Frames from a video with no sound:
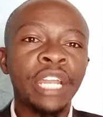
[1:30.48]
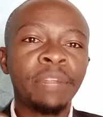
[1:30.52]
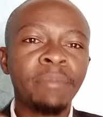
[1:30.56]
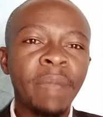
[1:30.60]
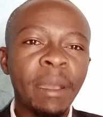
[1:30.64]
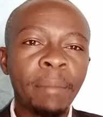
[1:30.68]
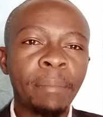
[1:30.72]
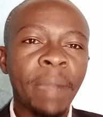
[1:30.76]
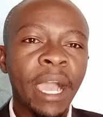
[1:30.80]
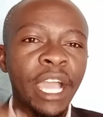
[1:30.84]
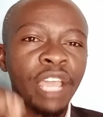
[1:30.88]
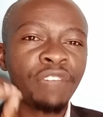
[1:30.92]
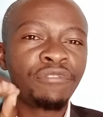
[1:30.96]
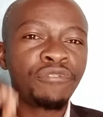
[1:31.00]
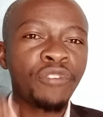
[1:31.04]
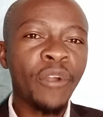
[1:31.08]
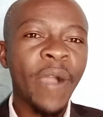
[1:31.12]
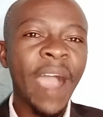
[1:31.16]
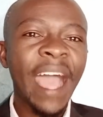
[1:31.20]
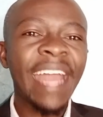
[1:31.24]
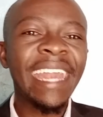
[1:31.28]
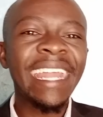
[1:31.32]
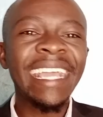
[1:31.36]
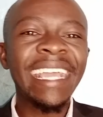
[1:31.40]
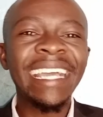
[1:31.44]
Remember, if
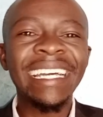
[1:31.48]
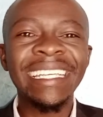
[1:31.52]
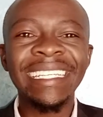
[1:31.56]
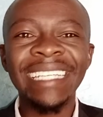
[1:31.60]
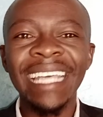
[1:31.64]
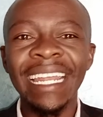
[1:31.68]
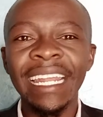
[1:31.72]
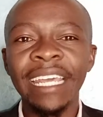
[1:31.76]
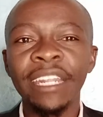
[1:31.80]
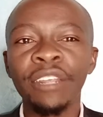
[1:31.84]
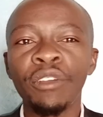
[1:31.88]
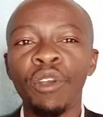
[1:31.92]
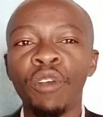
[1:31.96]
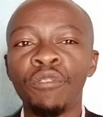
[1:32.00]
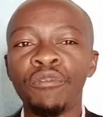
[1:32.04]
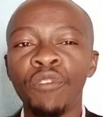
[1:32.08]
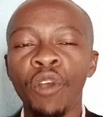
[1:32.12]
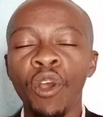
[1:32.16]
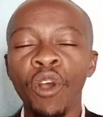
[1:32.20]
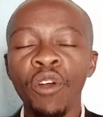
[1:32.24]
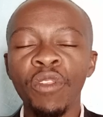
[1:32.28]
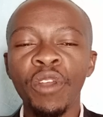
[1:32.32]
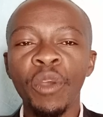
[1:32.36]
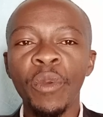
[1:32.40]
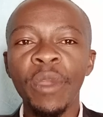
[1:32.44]
you're earning a salary of
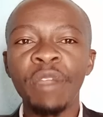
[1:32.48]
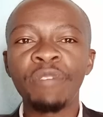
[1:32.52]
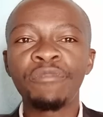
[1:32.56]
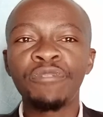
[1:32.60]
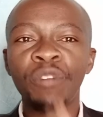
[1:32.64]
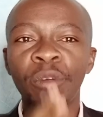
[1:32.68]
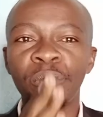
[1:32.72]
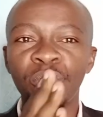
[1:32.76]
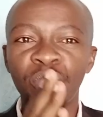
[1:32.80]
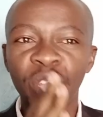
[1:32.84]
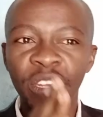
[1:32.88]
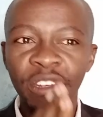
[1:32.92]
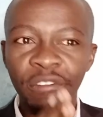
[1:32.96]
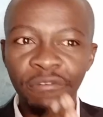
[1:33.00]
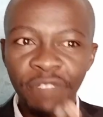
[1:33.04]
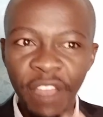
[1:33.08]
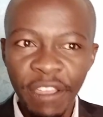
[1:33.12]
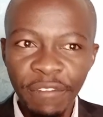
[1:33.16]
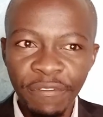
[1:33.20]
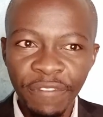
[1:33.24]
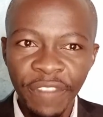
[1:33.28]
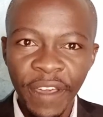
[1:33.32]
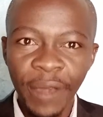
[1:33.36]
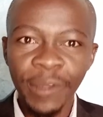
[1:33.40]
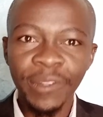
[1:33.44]
all the way from
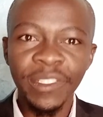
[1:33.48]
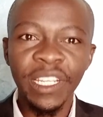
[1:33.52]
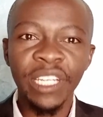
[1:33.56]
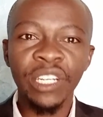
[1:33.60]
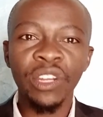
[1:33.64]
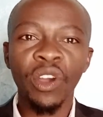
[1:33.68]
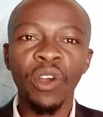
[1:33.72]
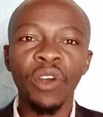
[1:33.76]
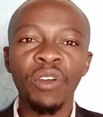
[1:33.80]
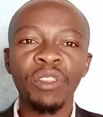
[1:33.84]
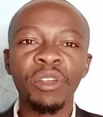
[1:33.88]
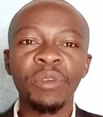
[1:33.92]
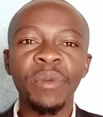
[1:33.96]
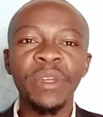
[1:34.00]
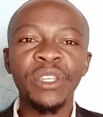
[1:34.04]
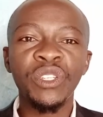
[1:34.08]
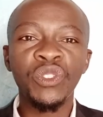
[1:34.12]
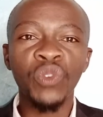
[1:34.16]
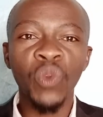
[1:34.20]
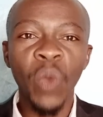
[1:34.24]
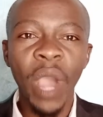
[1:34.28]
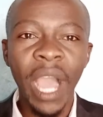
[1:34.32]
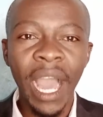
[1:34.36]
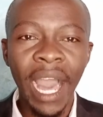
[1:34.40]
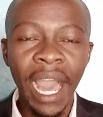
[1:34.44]
25,000 all the way
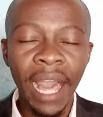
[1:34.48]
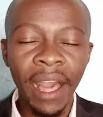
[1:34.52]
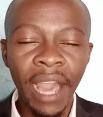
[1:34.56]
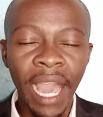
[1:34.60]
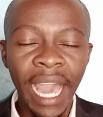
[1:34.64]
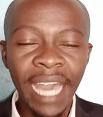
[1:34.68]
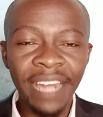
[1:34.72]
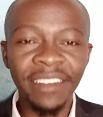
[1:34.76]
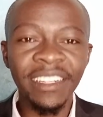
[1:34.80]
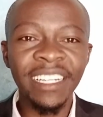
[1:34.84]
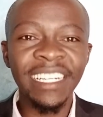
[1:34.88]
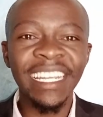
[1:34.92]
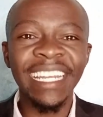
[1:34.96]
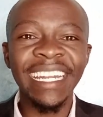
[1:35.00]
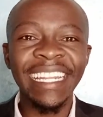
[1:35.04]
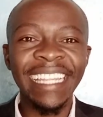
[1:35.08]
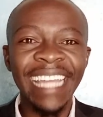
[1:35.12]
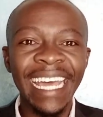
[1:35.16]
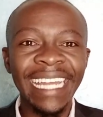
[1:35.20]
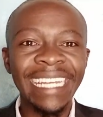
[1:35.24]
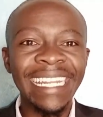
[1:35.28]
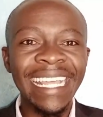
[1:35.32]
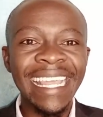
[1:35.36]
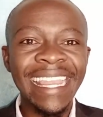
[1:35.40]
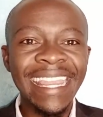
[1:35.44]
to
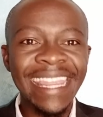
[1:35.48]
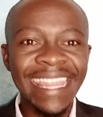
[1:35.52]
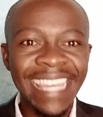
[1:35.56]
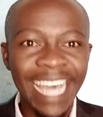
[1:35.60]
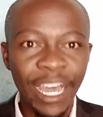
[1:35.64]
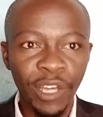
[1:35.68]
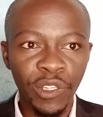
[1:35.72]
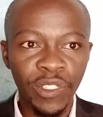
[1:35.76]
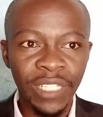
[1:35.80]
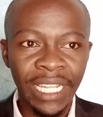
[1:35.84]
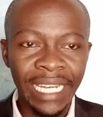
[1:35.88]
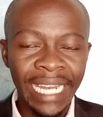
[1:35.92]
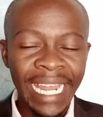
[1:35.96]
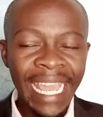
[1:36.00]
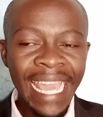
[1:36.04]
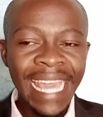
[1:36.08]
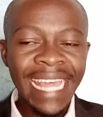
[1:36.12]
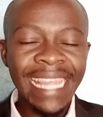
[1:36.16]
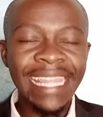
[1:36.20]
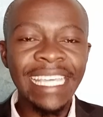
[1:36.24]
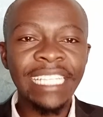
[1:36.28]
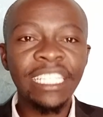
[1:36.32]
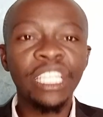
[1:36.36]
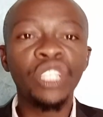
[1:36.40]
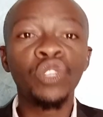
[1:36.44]
130,000,
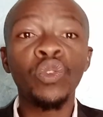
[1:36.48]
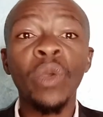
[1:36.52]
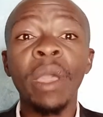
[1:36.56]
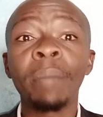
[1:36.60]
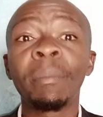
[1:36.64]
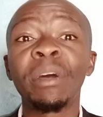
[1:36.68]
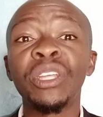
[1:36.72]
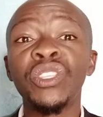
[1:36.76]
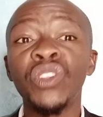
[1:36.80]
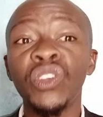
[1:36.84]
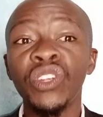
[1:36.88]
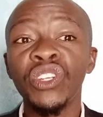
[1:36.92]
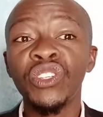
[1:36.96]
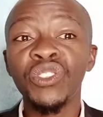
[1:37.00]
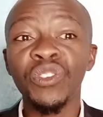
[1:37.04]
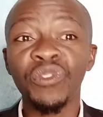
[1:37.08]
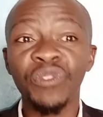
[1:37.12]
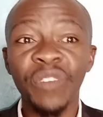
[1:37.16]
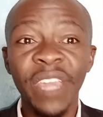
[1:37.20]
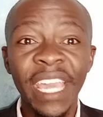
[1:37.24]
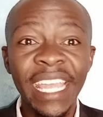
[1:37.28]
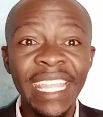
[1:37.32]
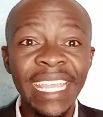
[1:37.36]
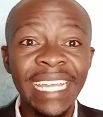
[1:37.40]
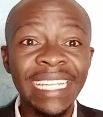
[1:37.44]
this is where majority
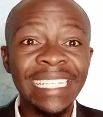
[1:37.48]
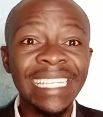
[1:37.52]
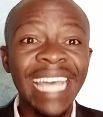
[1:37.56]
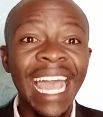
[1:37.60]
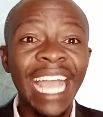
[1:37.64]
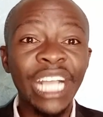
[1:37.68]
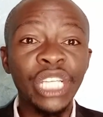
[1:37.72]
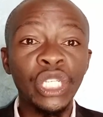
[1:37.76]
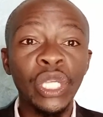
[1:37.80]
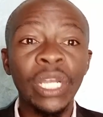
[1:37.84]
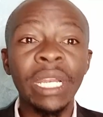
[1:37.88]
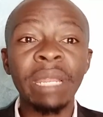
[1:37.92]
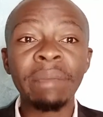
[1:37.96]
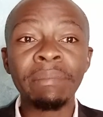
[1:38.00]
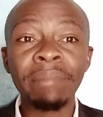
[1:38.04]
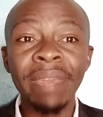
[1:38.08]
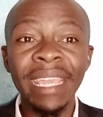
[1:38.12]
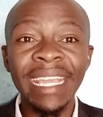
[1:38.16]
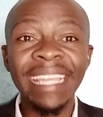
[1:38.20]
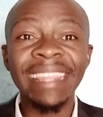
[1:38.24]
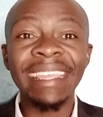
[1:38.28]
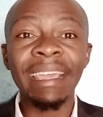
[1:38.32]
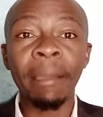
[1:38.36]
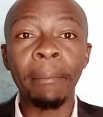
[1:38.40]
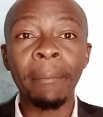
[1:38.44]
of Kenyans actually
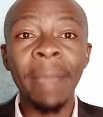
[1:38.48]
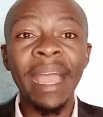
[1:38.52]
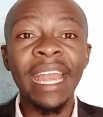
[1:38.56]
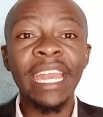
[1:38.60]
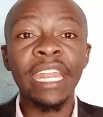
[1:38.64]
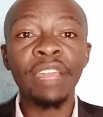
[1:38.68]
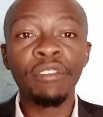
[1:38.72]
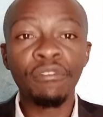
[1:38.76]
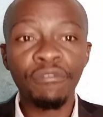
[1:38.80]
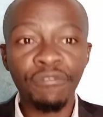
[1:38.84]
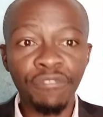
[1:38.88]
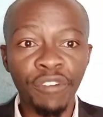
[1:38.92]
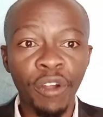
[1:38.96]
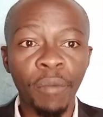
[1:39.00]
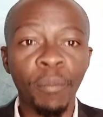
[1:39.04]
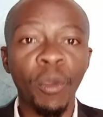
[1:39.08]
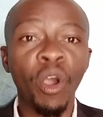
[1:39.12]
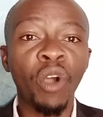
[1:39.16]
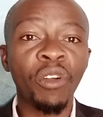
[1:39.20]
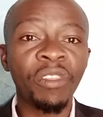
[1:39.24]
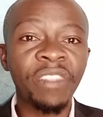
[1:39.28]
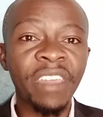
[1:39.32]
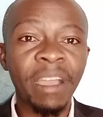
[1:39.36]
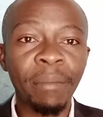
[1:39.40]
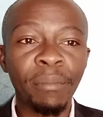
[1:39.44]
make their money from,
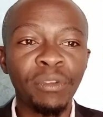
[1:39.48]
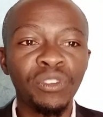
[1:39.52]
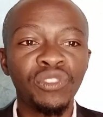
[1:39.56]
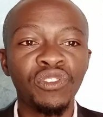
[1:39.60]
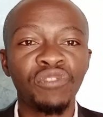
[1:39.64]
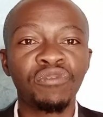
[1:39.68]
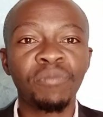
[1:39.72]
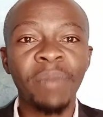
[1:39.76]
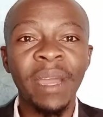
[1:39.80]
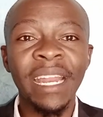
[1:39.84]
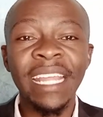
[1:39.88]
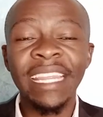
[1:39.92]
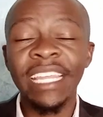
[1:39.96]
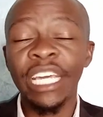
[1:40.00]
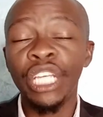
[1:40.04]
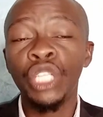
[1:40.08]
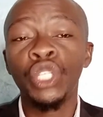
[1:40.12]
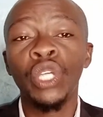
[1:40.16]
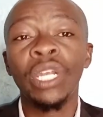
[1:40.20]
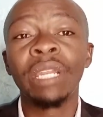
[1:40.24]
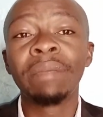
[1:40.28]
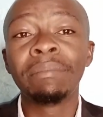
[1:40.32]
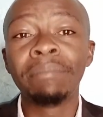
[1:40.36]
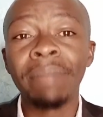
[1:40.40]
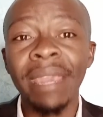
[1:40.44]
or the amount of money they
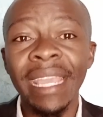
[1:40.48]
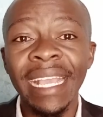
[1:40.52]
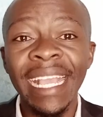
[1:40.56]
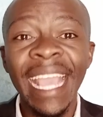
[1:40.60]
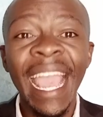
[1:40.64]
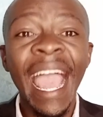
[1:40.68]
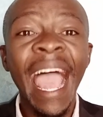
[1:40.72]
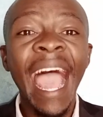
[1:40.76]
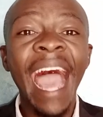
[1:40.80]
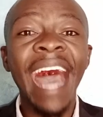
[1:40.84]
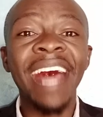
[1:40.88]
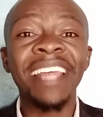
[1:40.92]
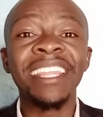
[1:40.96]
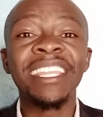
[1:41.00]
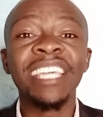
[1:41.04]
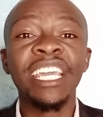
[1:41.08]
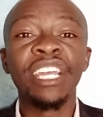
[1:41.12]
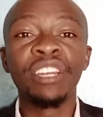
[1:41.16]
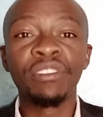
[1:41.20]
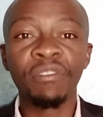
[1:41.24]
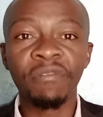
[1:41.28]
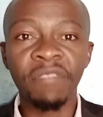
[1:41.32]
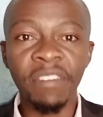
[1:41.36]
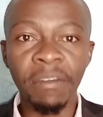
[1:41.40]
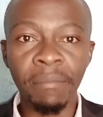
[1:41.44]
actually make at the
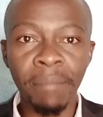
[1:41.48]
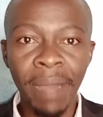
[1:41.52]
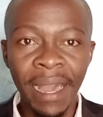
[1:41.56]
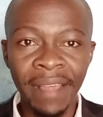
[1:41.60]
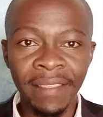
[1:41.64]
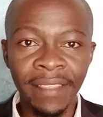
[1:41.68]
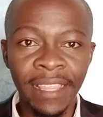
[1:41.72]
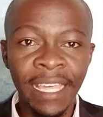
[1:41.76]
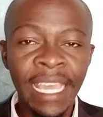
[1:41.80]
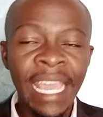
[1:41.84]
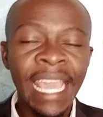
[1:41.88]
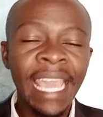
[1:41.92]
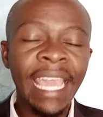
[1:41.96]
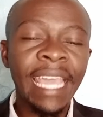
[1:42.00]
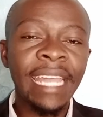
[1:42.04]
end of the month.